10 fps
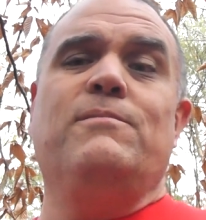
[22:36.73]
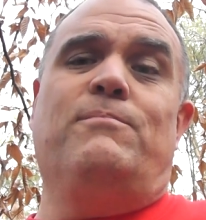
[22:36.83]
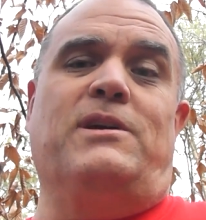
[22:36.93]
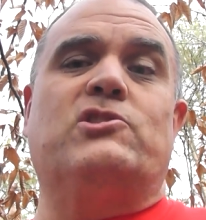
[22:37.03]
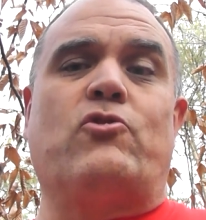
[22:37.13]

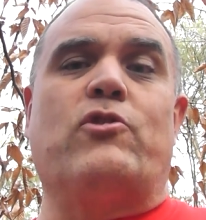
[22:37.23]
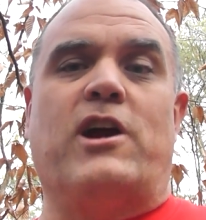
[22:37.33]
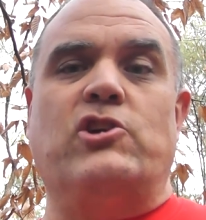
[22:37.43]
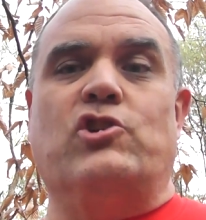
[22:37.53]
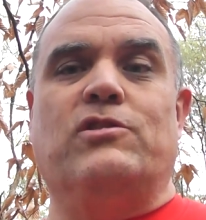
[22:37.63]
means
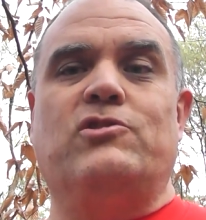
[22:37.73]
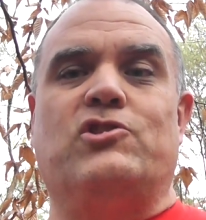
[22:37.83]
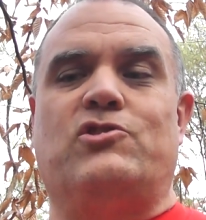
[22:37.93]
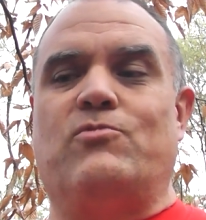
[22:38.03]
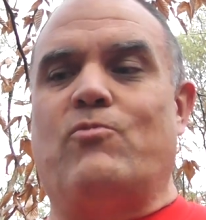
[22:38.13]
creation. It's
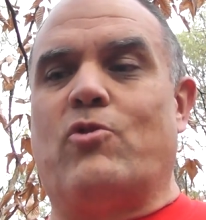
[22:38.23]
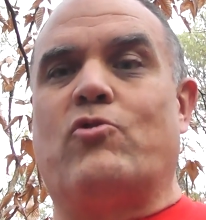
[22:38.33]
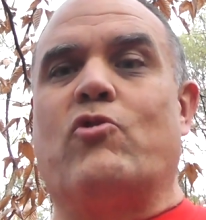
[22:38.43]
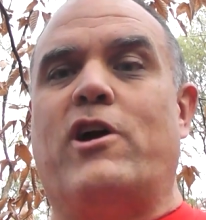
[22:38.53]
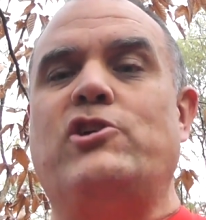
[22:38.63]
just the word
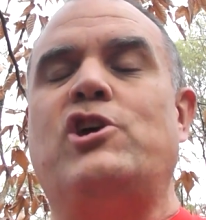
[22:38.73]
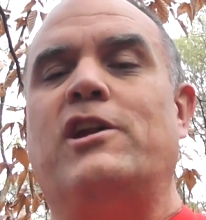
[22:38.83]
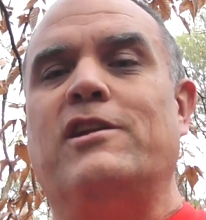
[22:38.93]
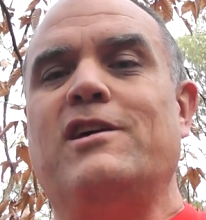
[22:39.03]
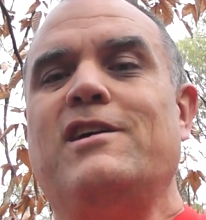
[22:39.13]
creation.